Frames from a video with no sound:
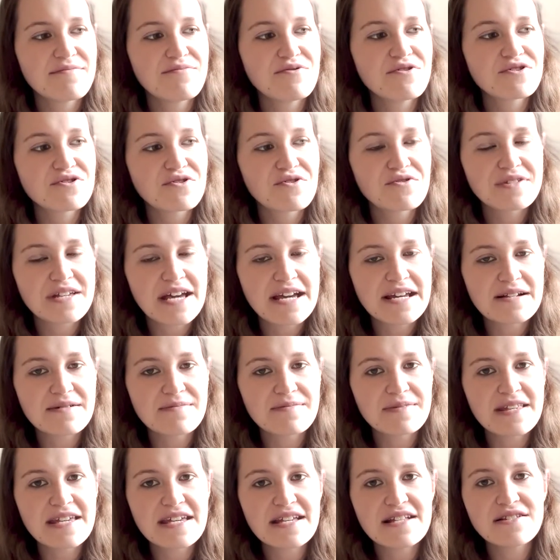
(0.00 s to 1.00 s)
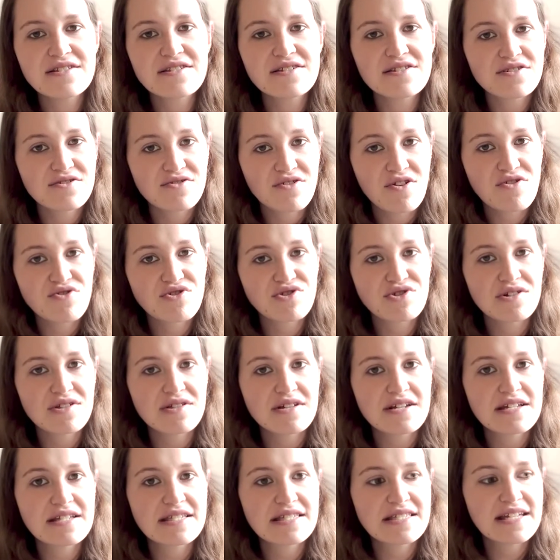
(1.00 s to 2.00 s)
put those items into the grocery
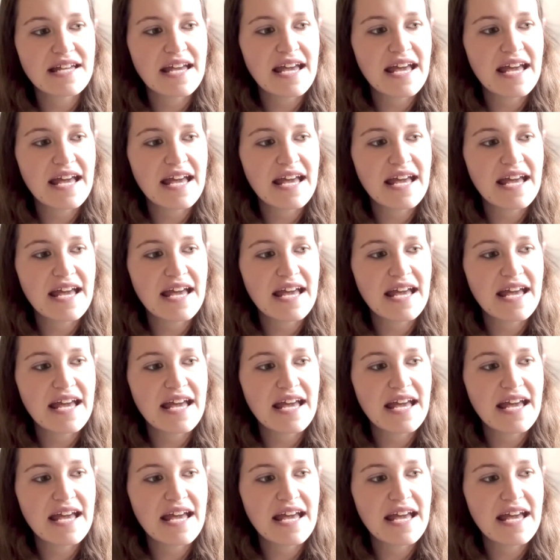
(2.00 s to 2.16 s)
list.